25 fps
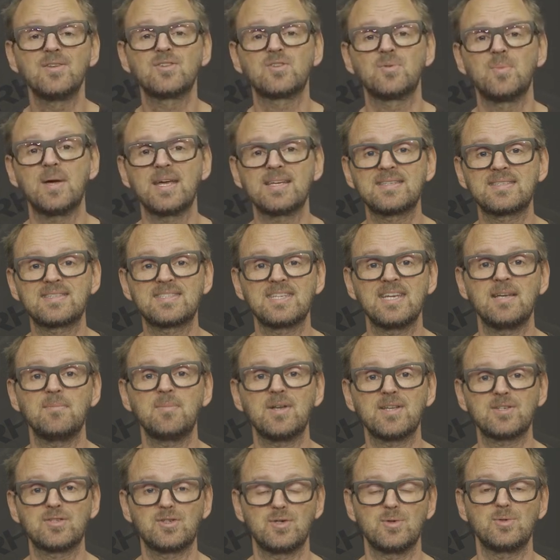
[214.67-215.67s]
to make
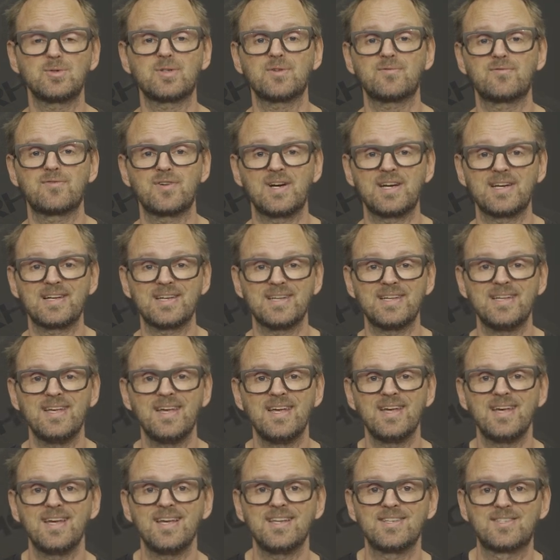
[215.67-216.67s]
seamless user-friendly
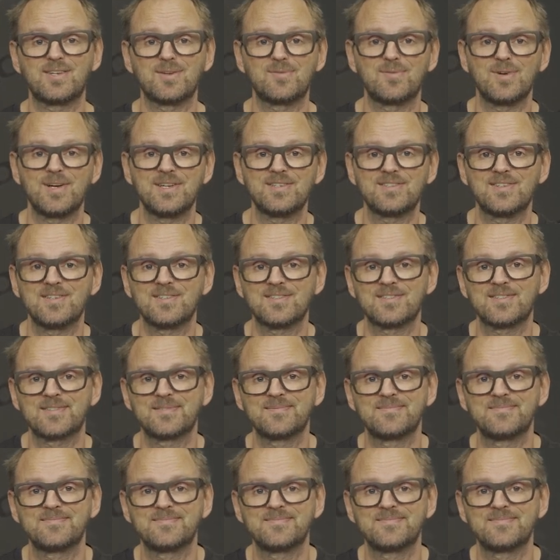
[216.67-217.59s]
integrations.